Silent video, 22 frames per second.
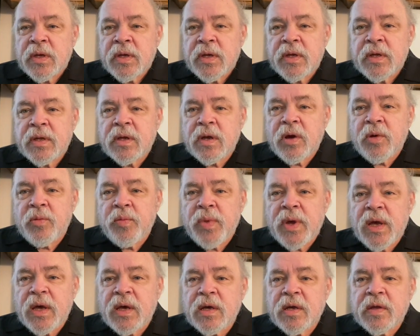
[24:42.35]
and come
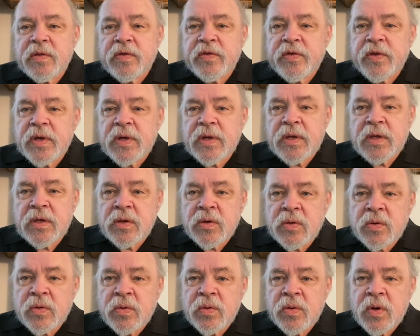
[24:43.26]
back and say to
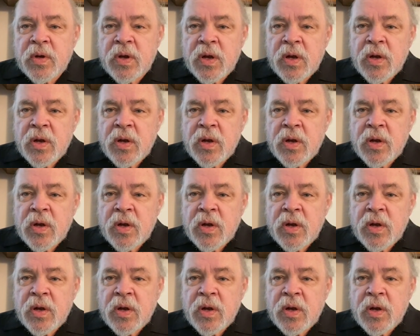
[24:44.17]
you,